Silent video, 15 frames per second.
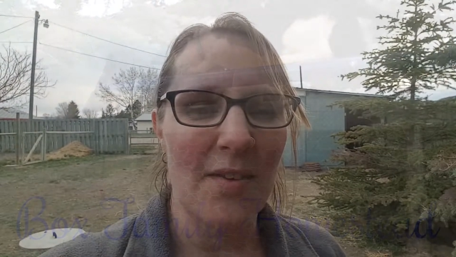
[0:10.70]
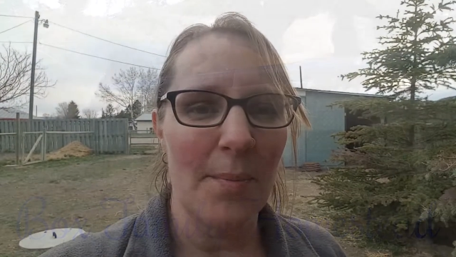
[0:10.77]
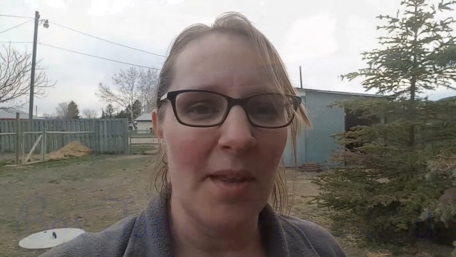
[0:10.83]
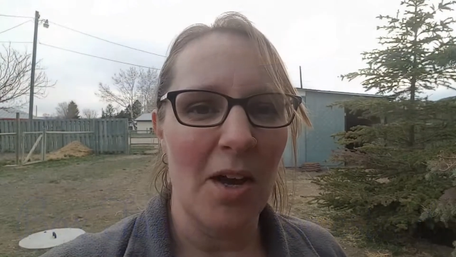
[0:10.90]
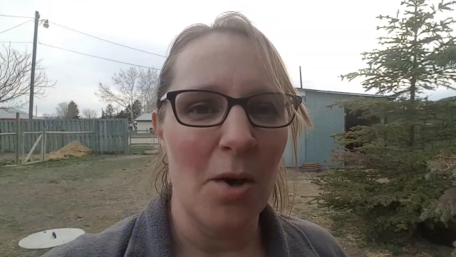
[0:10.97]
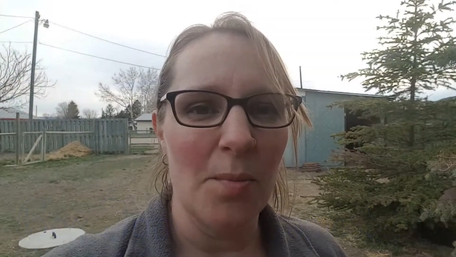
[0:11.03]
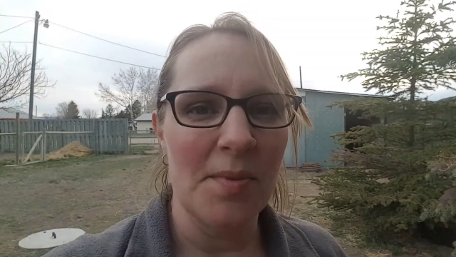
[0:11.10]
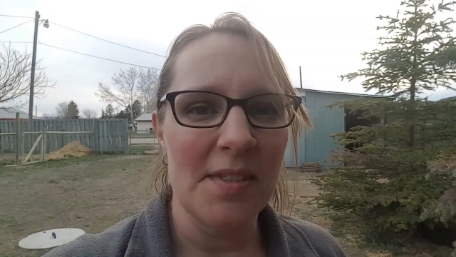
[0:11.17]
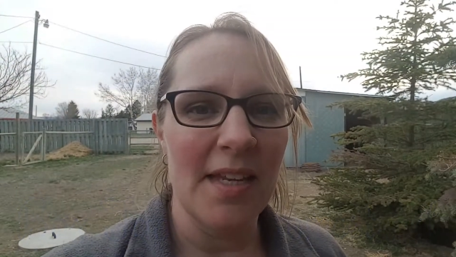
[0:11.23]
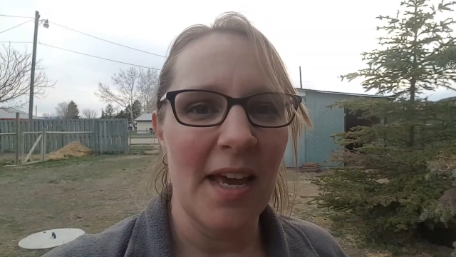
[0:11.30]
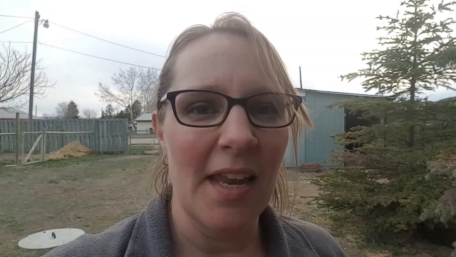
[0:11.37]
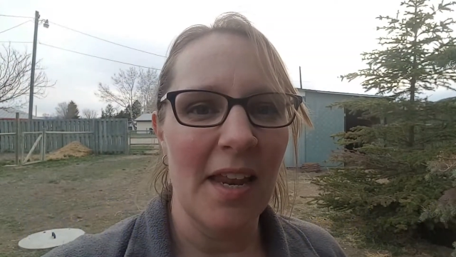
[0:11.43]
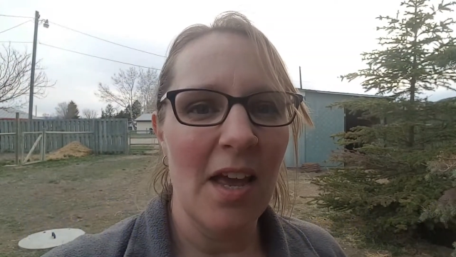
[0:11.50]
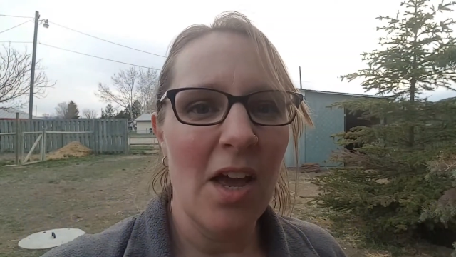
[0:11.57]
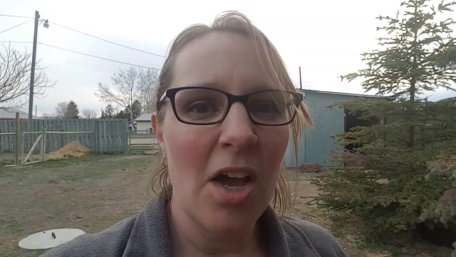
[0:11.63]
Family
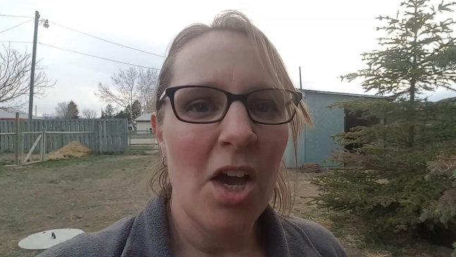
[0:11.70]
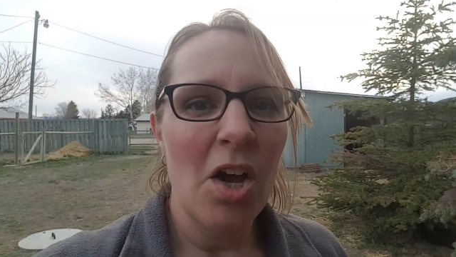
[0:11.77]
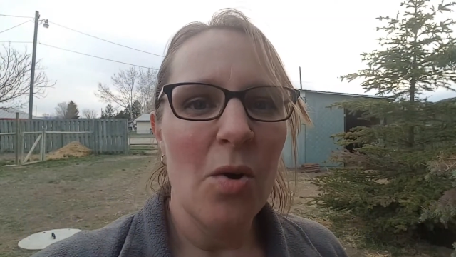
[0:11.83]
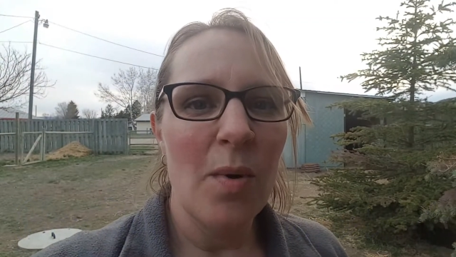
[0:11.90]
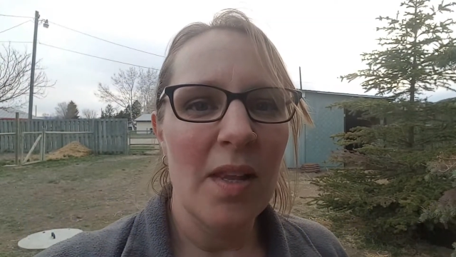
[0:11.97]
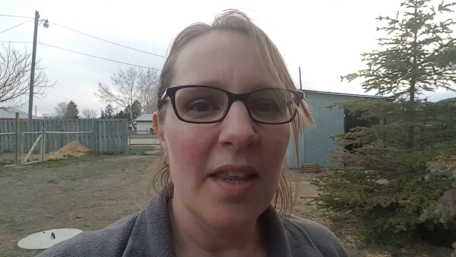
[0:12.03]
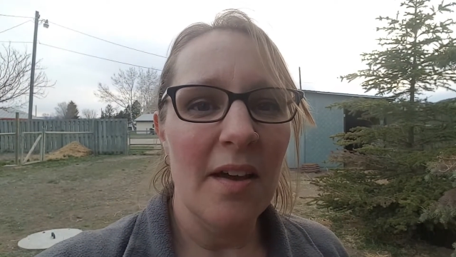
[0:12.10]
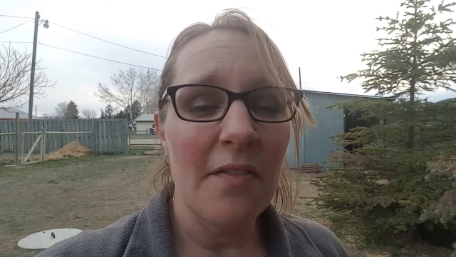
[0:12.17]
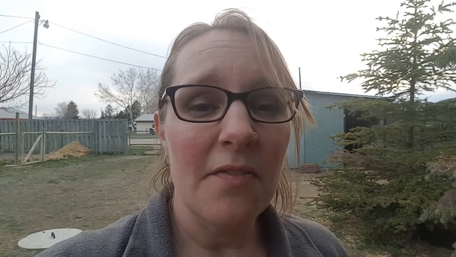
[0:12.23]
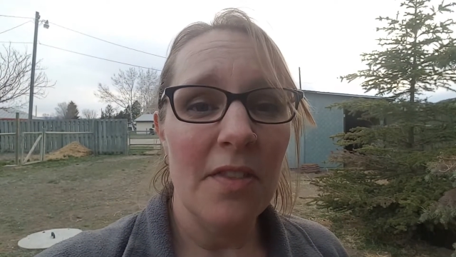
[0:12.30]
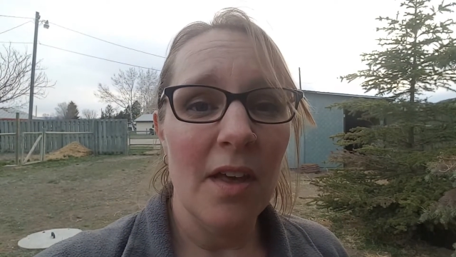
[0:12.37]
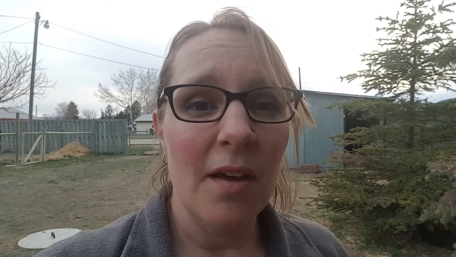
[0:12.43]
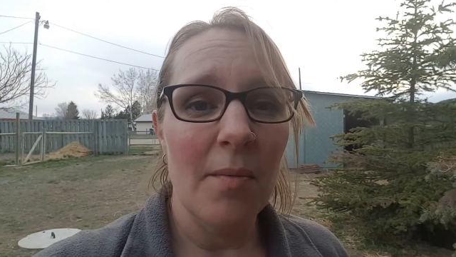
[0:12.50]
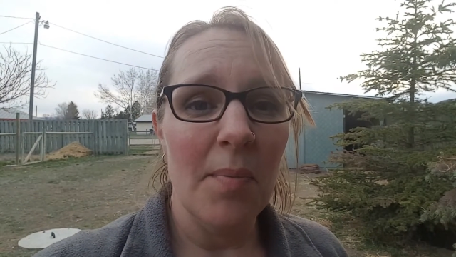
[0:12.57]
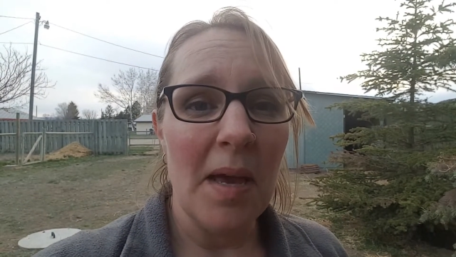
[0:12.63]
Homestead. We left
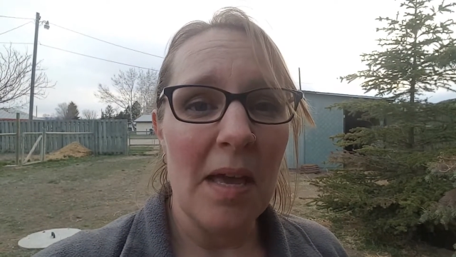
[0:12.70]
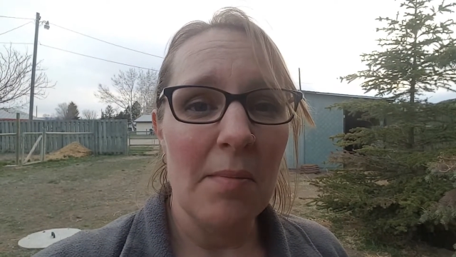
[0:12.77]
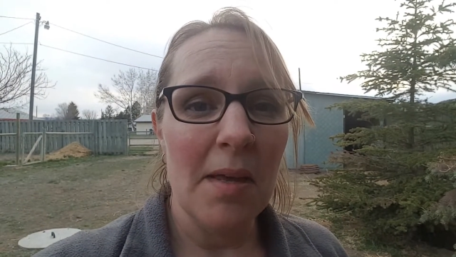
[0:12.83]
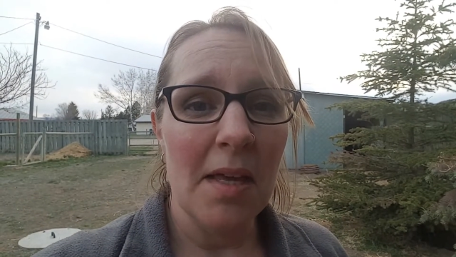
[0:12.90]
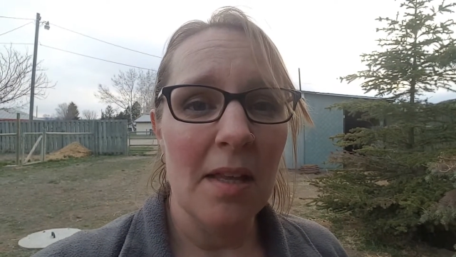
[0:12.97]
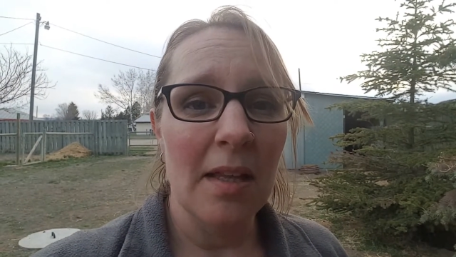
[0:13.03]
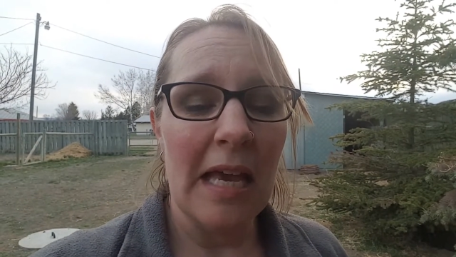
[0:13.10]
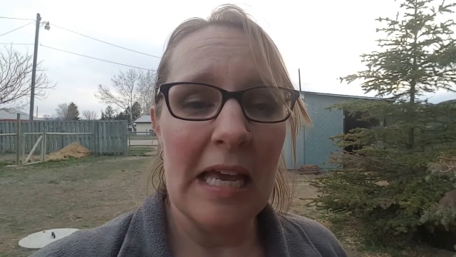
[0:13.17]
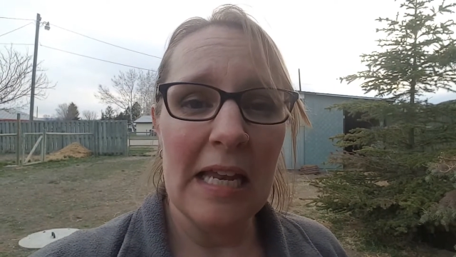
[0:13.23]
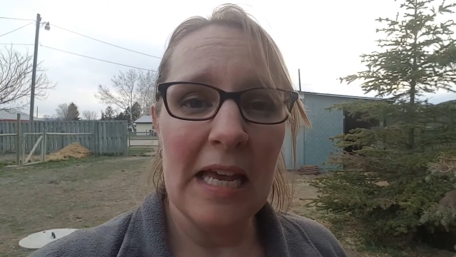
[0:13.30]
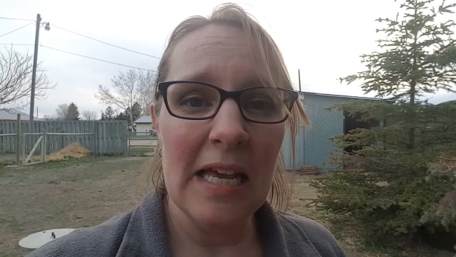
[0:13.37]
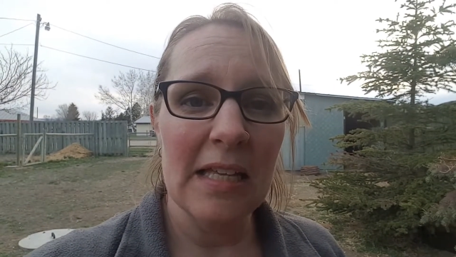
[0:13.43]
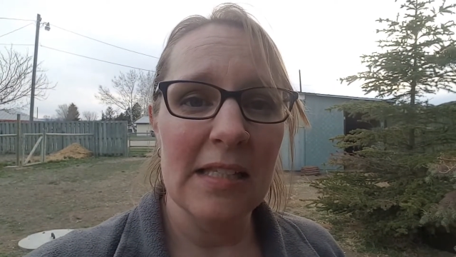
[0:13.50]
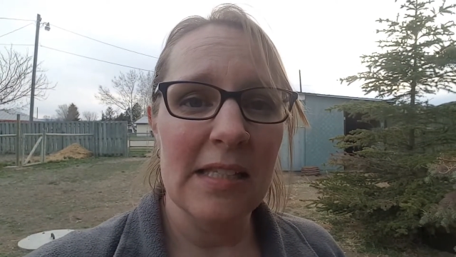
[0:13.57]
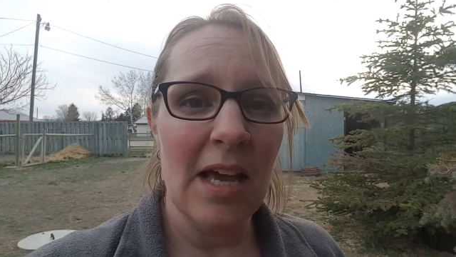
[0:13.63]
the baby laying
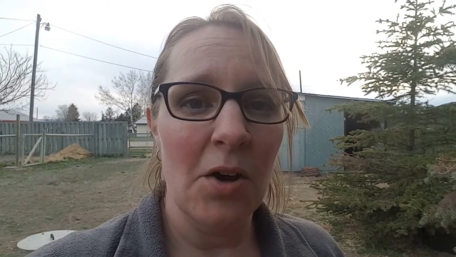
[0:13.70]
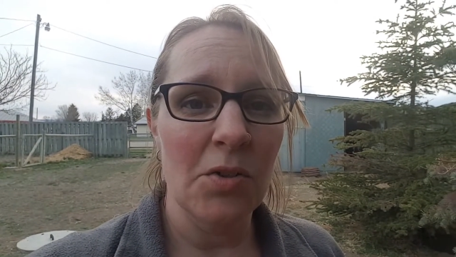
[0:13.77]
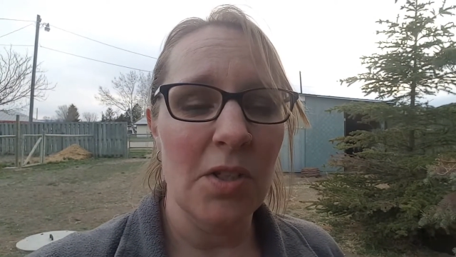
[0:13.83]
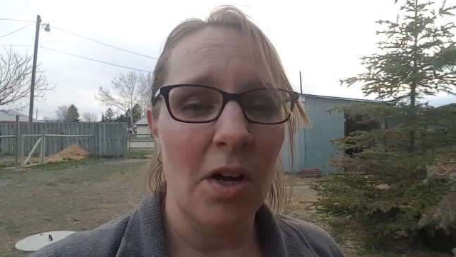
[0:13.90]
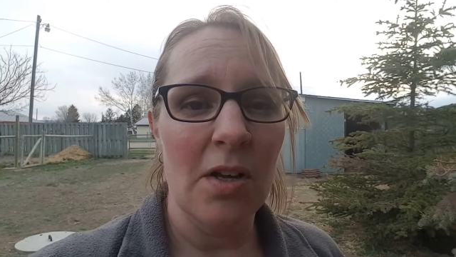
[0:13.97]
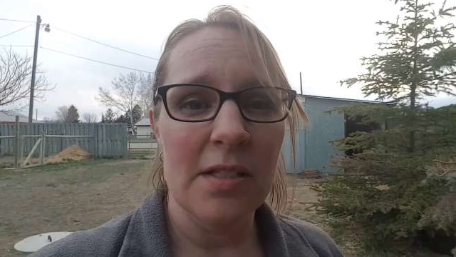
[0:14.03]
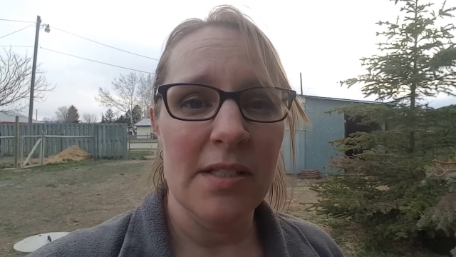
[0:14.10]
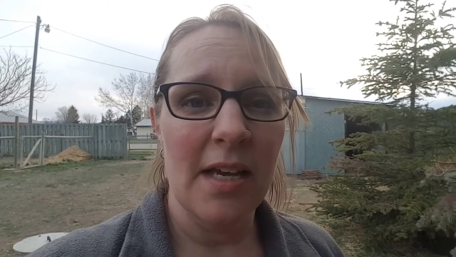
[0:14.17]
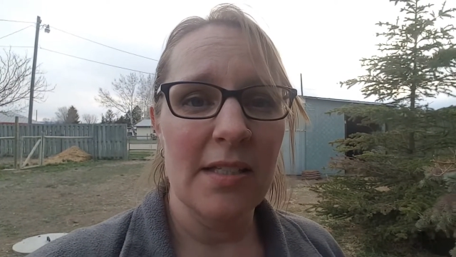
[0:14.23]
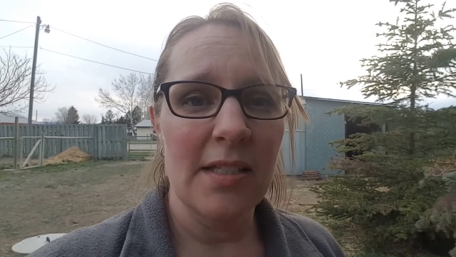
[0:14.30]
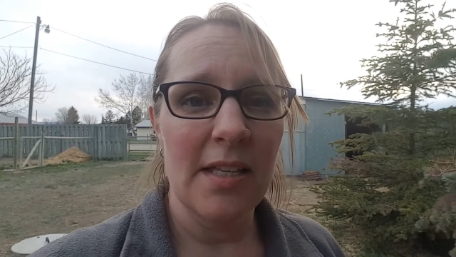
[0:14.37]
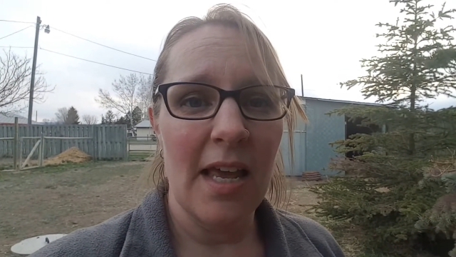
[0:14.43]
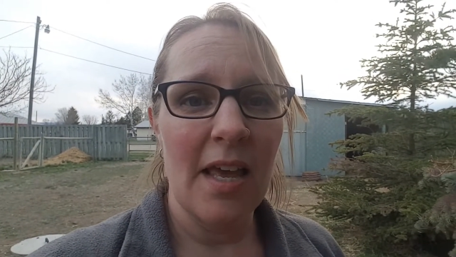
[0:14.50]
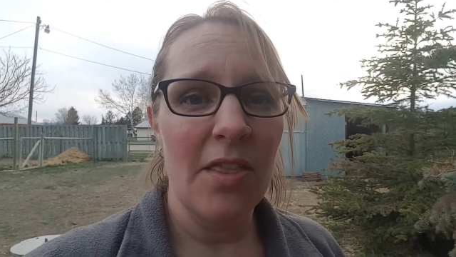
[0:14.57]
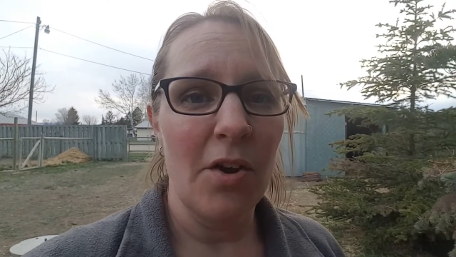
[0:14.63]
hens out all side today.